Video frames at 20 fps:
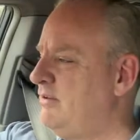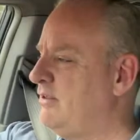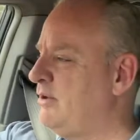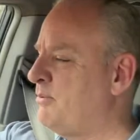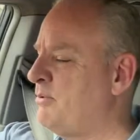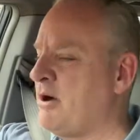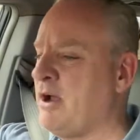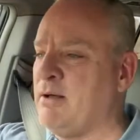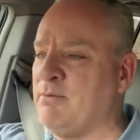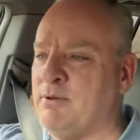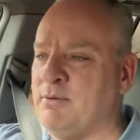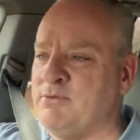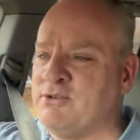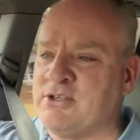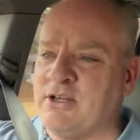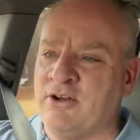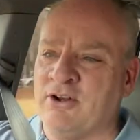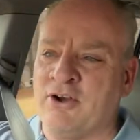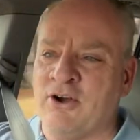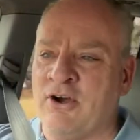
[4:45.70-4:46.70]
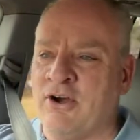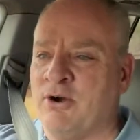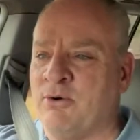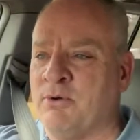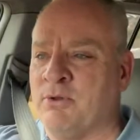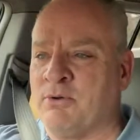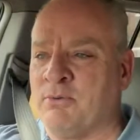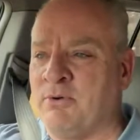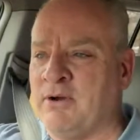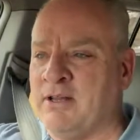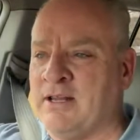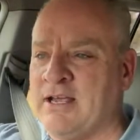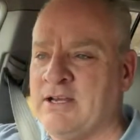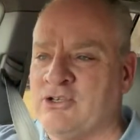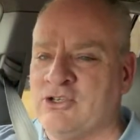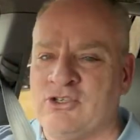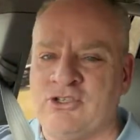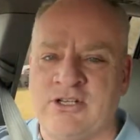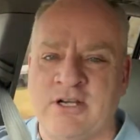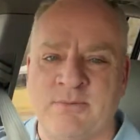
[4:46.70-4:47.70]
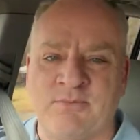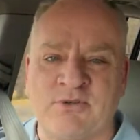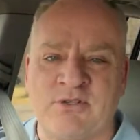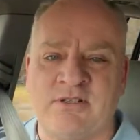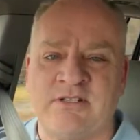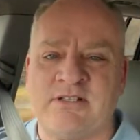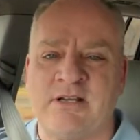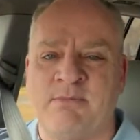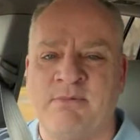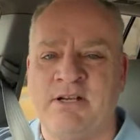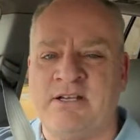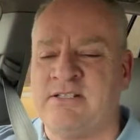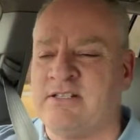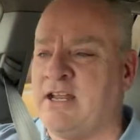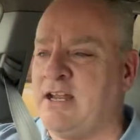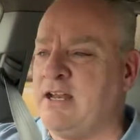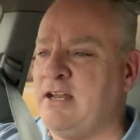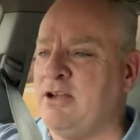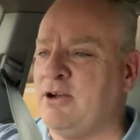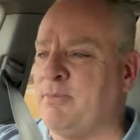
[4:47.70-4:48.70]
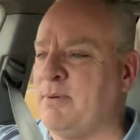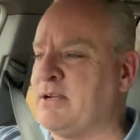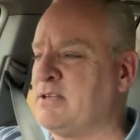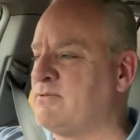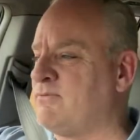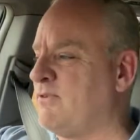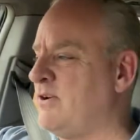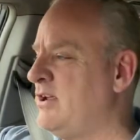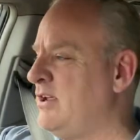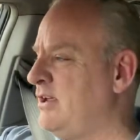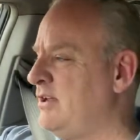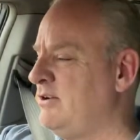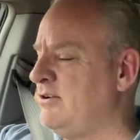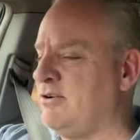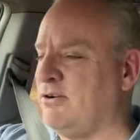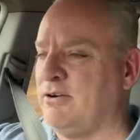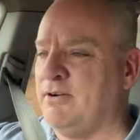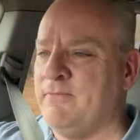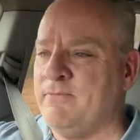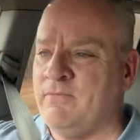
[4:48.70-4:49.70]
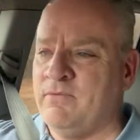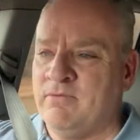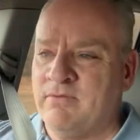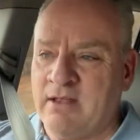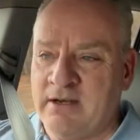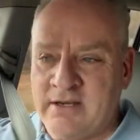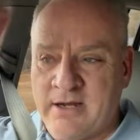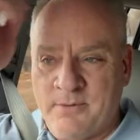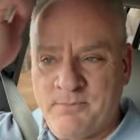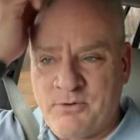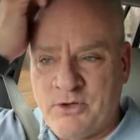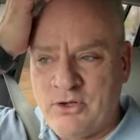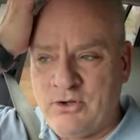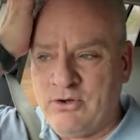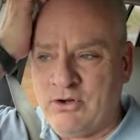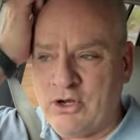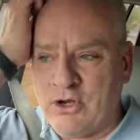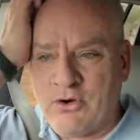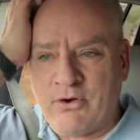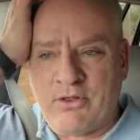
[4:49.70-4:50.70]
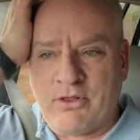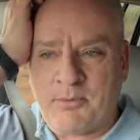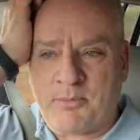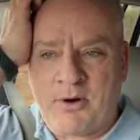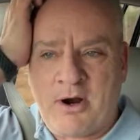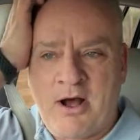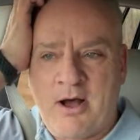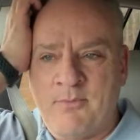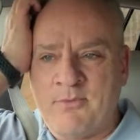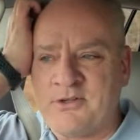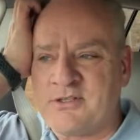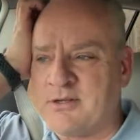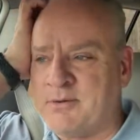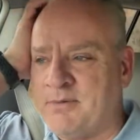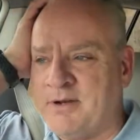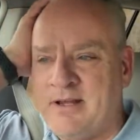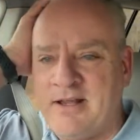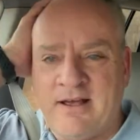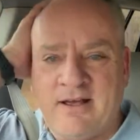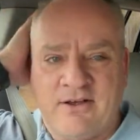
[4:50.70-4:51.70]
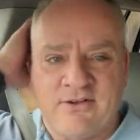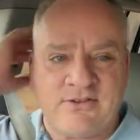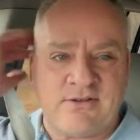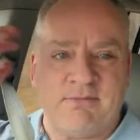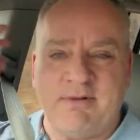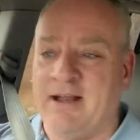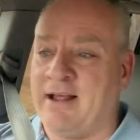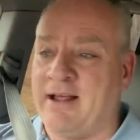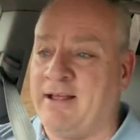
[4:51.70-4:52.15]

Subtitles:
problems that occur with the relationships, and somebody's dating your best friend, or they dump you to go to the prom with somebody else.